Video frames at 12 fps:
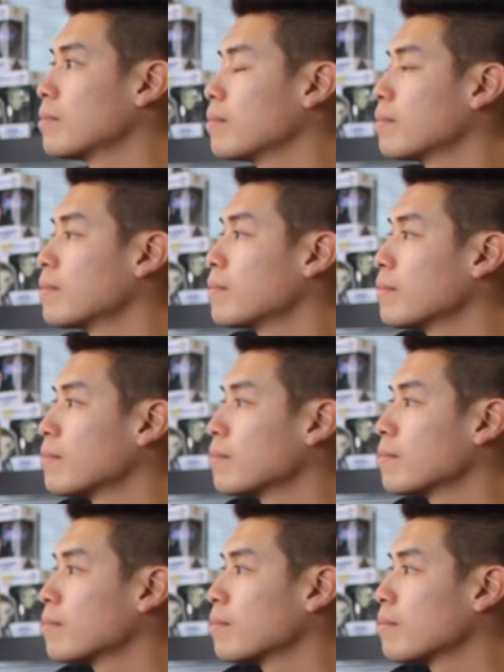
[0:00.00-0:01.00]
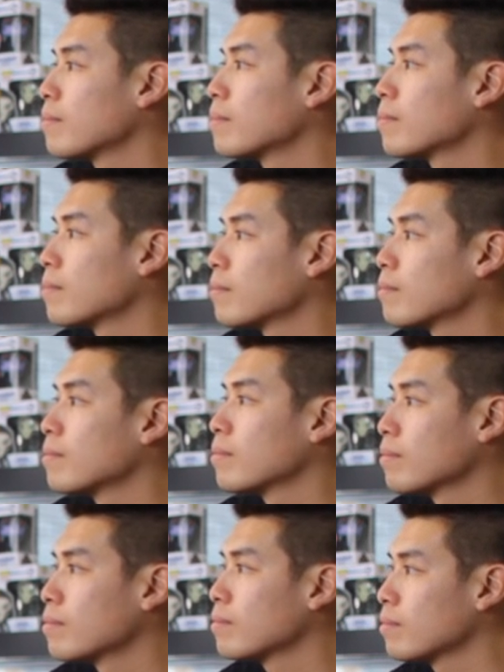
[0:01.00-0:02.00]

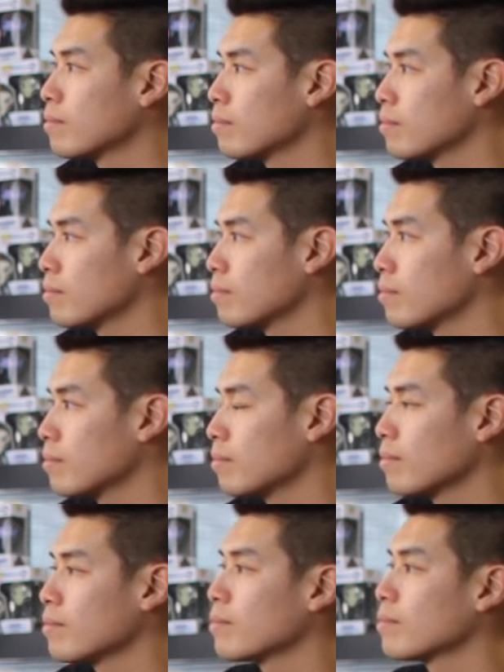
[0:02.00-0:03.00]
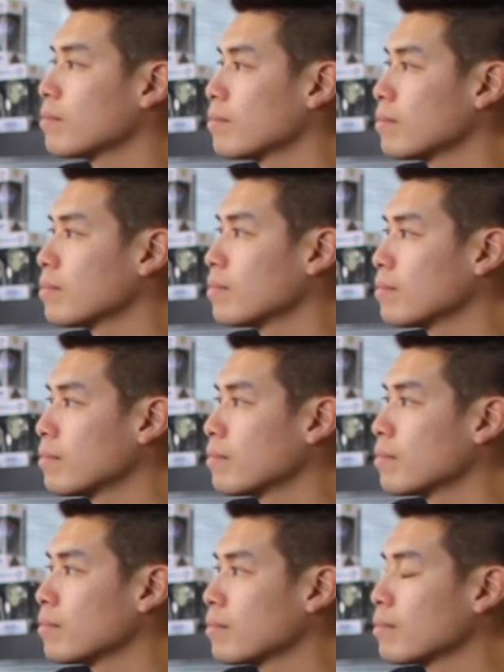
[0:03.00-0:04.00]

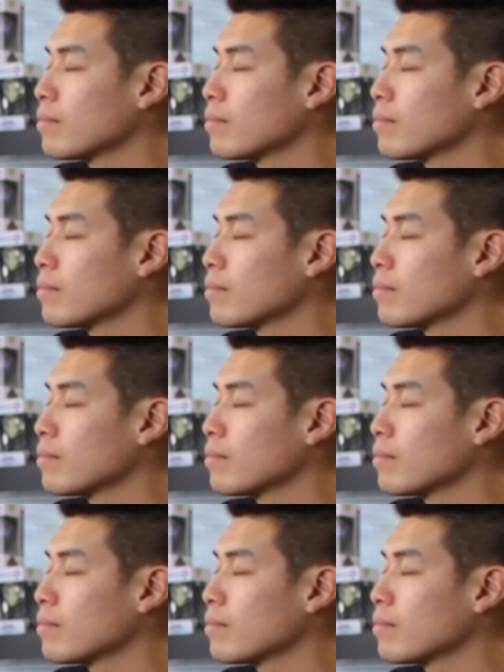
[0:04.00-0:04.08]
[no speech]